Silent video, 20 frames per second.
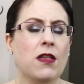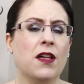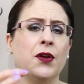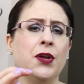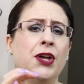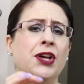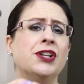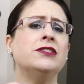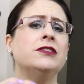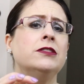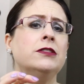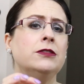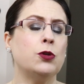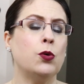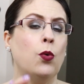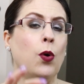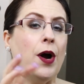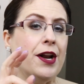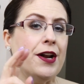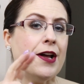isn't
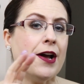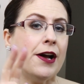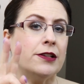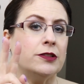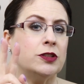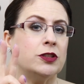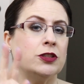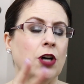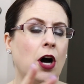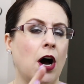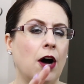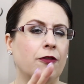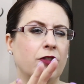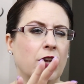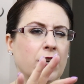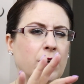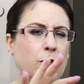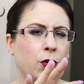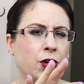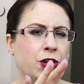quite as soft.
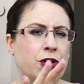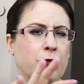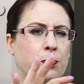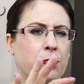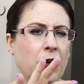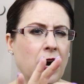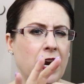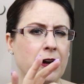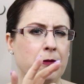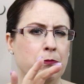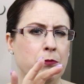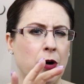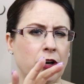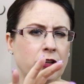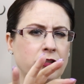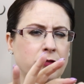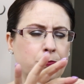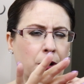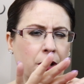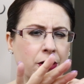Like when you break a
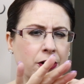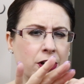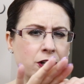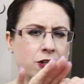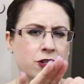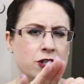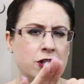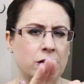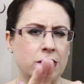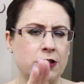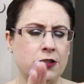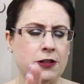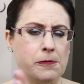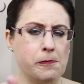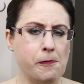Mars bar, it just